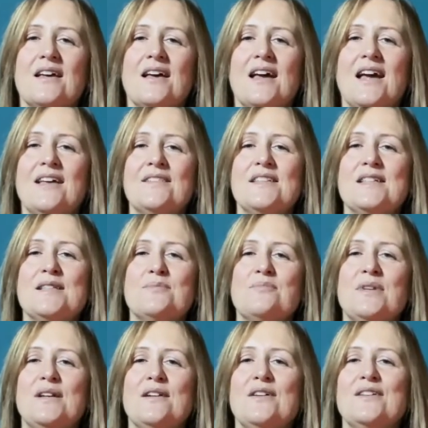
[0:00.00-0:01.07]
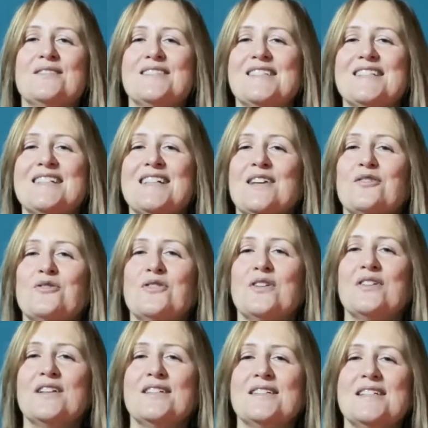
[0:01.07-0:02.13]
and this plant that's now
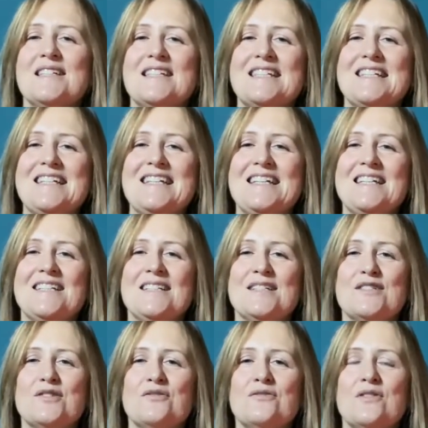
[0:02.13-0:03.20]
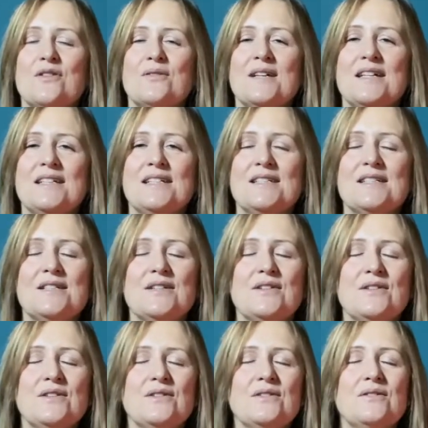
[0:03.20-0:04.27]
growing, this seed that's growing
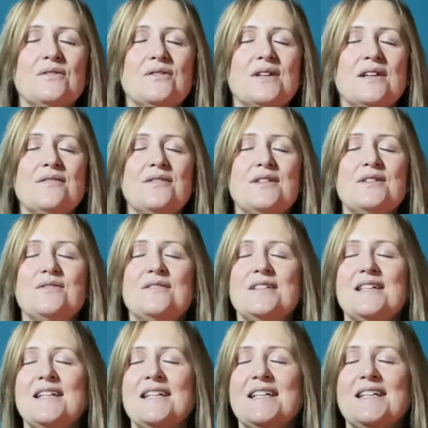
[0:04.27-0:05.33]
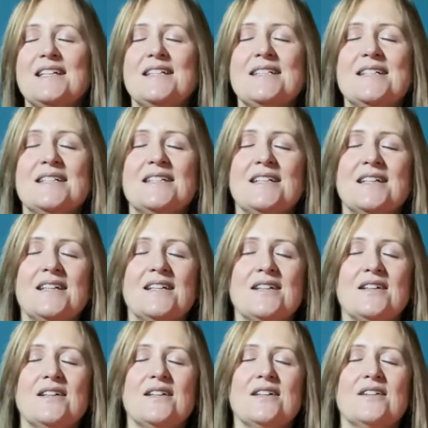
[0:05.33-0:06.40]
into whatever you need
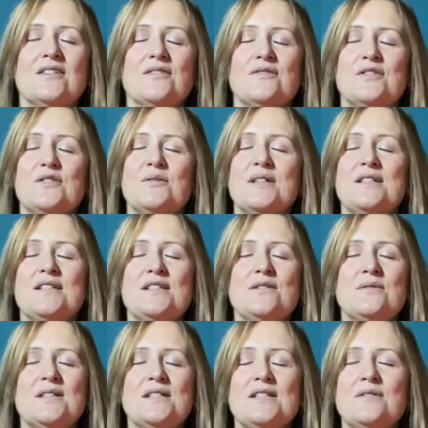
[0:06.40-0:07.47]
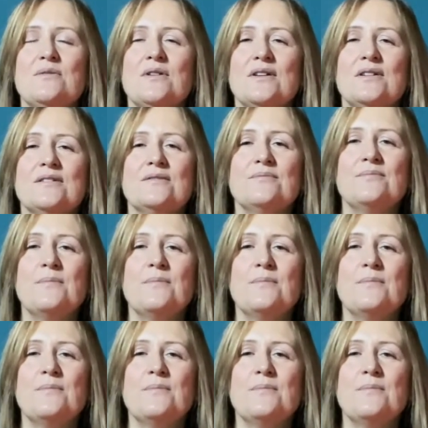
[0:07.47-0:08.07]
for 2021.